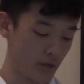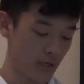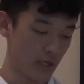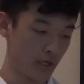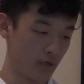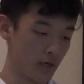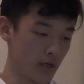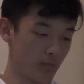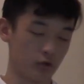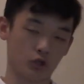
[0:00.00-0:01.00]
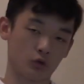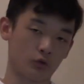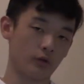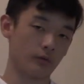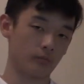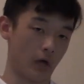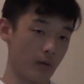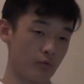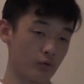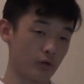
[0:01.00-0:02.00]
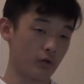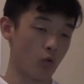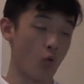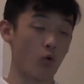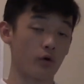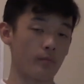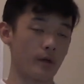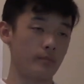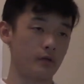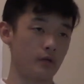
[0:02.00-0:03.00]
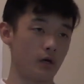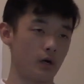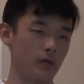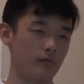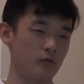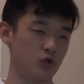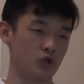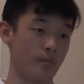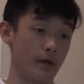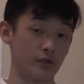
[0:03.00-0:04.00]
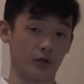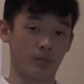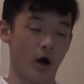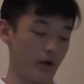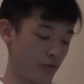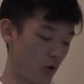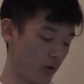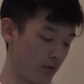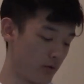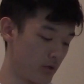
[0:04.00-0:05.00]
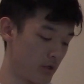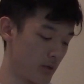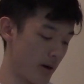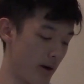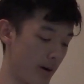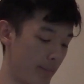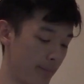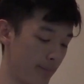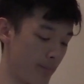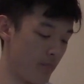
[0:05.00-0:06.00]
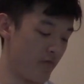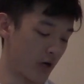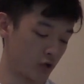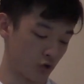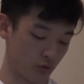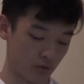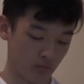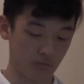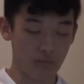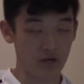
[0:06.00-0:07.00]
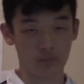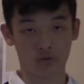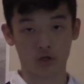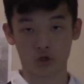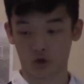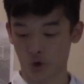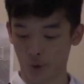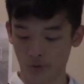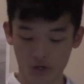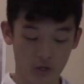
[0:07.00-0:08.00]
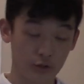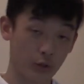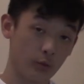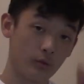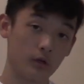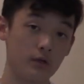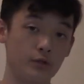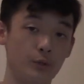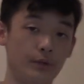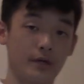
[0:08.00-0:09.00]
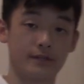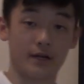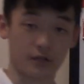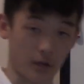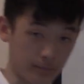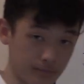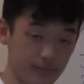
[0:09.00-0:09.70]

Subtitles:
a machine learning library, or maybe even just a basic Python vector manipulation code. So see you guys next time.